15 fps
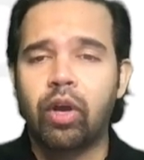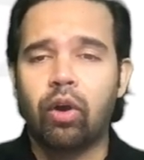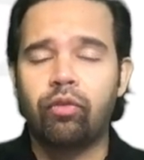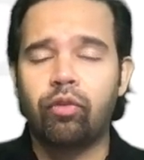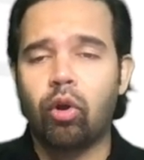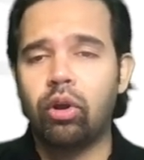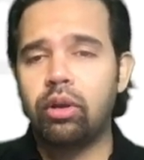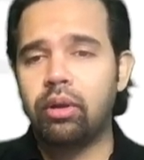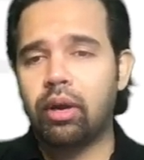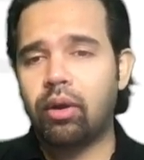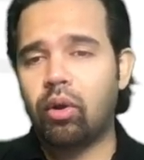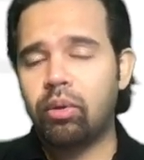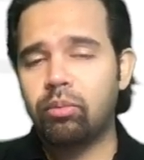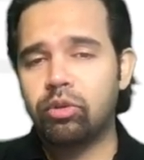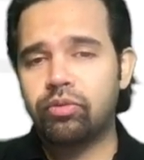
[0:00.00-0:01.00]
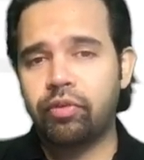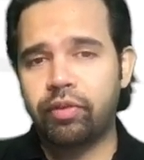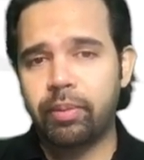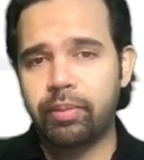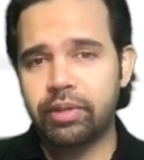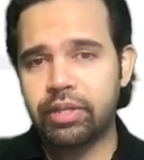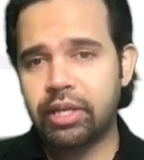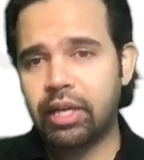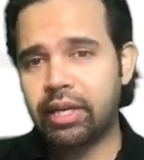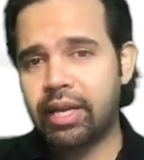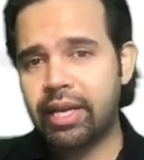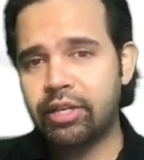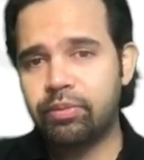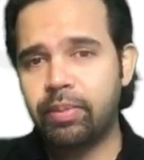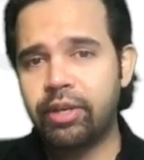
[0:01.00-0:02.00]
of all uh, almost 50% are
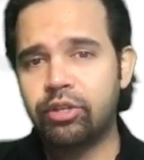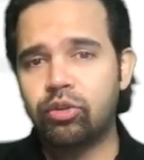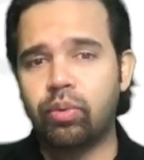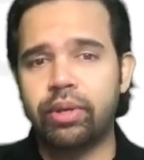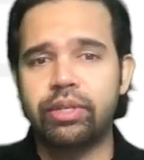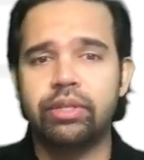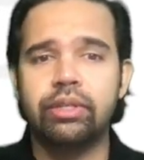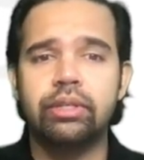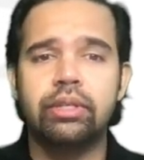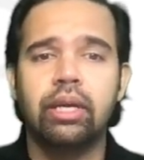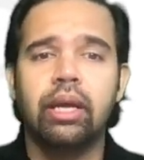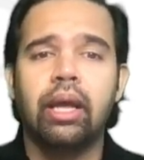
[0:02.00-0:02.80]
case based questions